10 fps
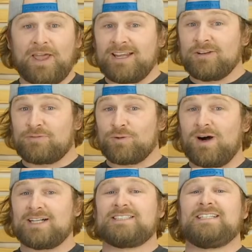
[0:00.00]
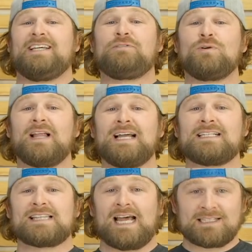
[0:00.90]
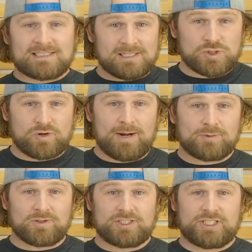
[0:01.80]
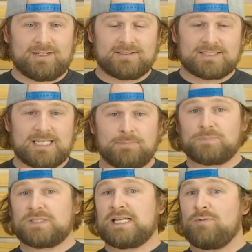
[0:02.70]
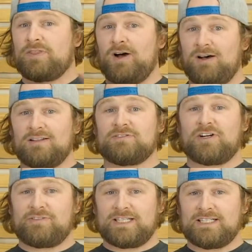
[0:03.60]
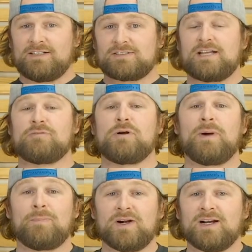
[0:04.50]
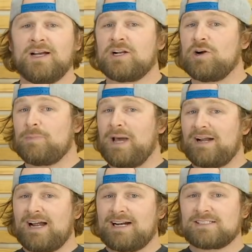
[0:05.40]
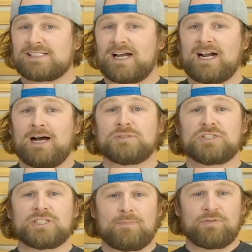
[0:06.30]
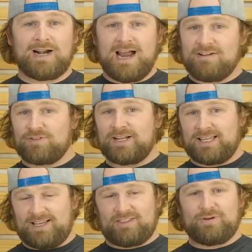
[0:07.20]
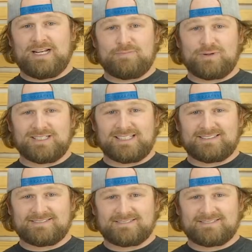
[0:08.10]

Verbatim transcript: Thank you for watching. If you liked that, subscribe to our channel to keep up to date with all of our videos. And remember, go to matterhackers.com to shop for everything 3D printing.